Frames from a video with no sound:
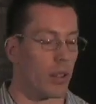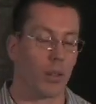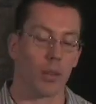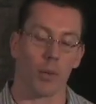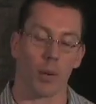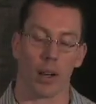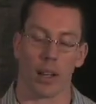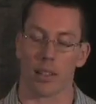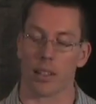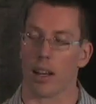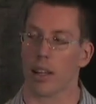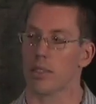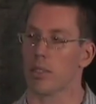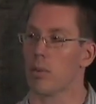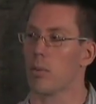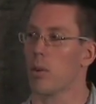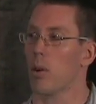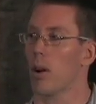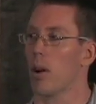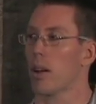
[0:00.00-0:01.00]
when it
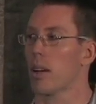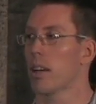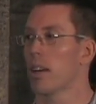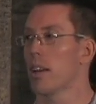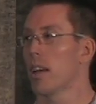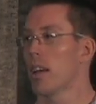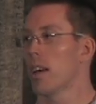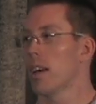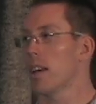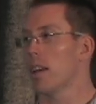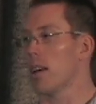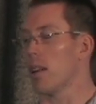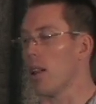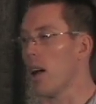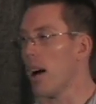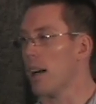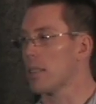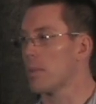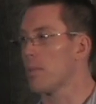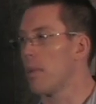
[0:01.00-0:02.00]
doesn't work, you
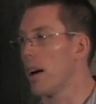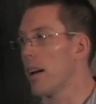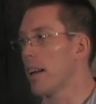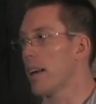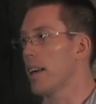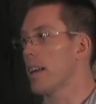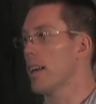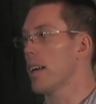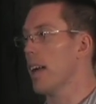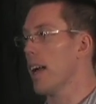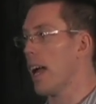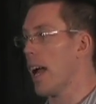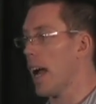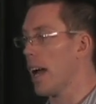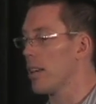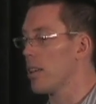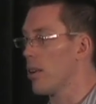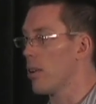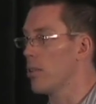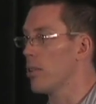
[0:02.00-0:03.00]
lost money
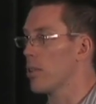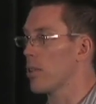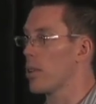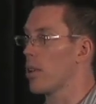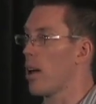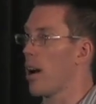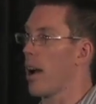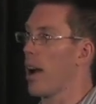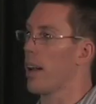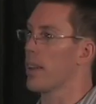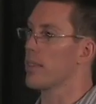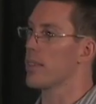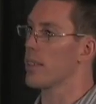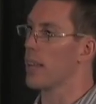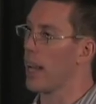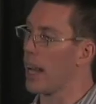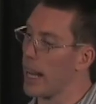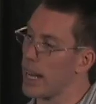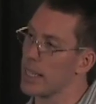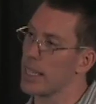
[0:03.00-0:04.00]
and no new clients,
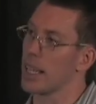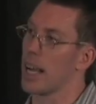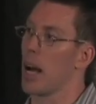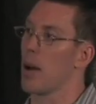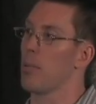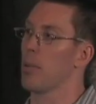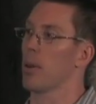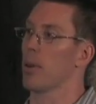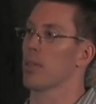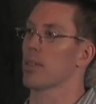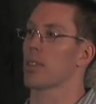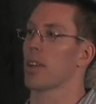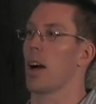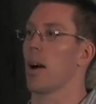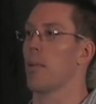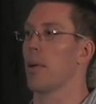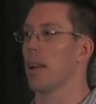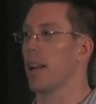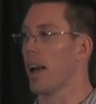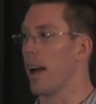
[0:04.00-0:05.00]
and you got bills
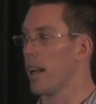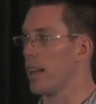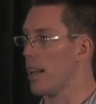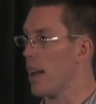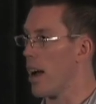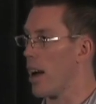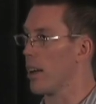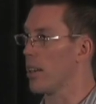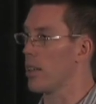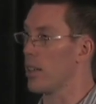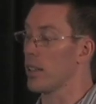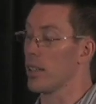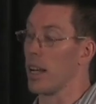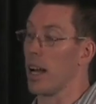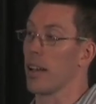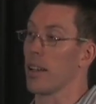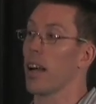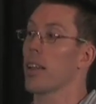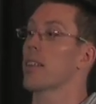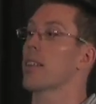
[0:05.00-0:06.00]
coming, and now you
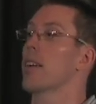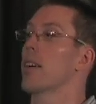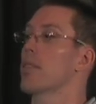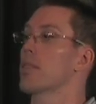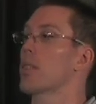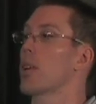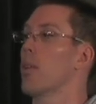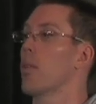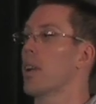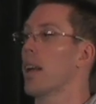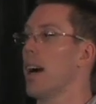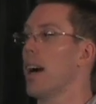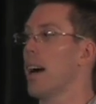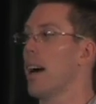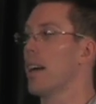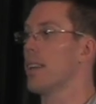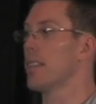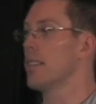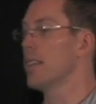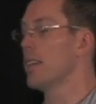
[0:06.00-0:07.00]
got nothing else going
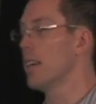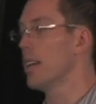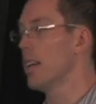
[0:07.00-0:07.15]
on,